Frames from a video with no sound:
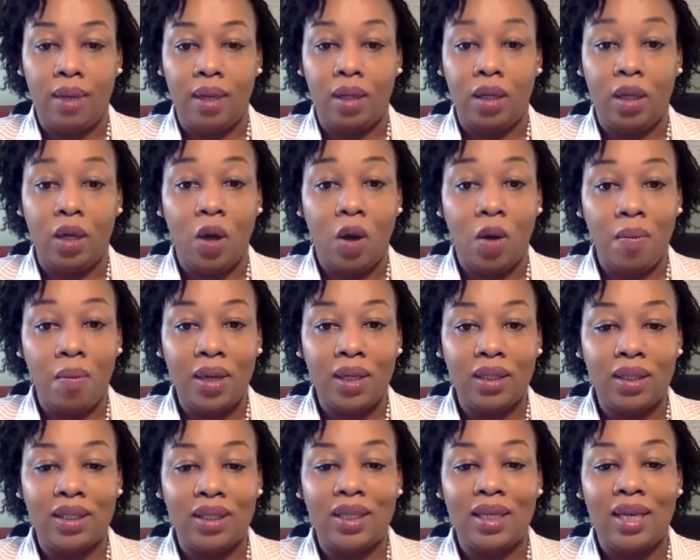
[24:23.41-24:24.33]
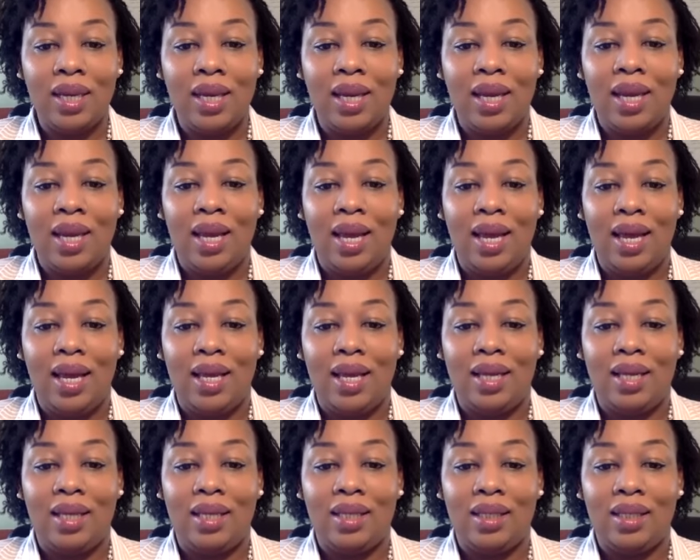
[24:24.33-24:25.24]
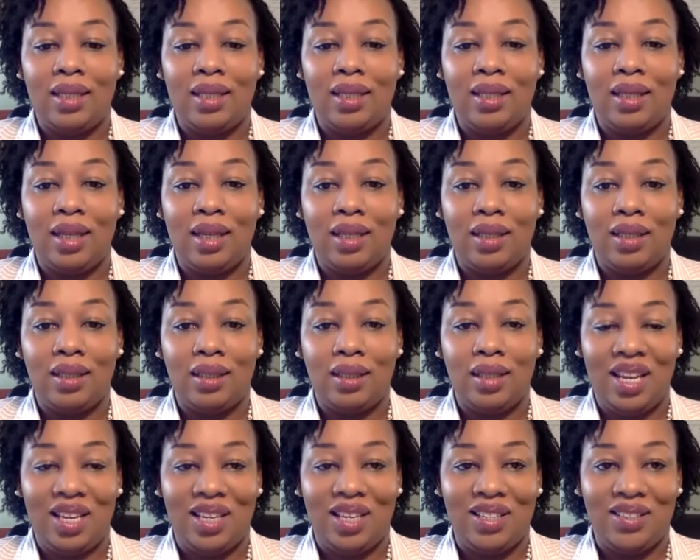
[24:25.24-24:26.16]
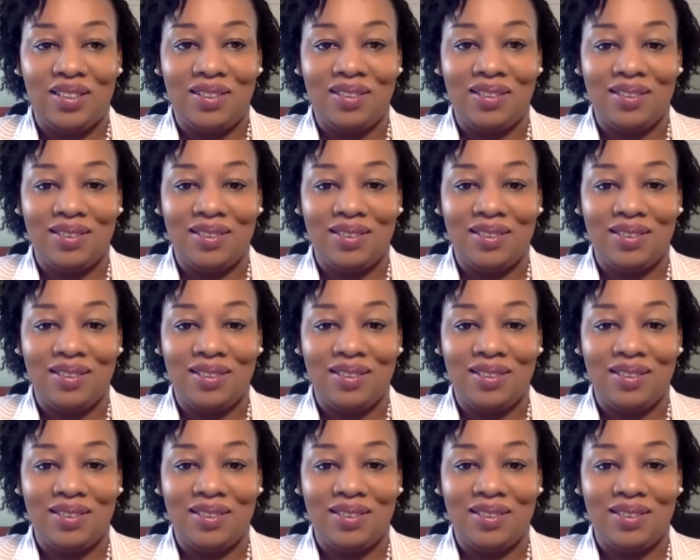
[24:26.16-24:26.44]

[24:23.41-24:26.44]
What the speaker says: and comment. And thank you.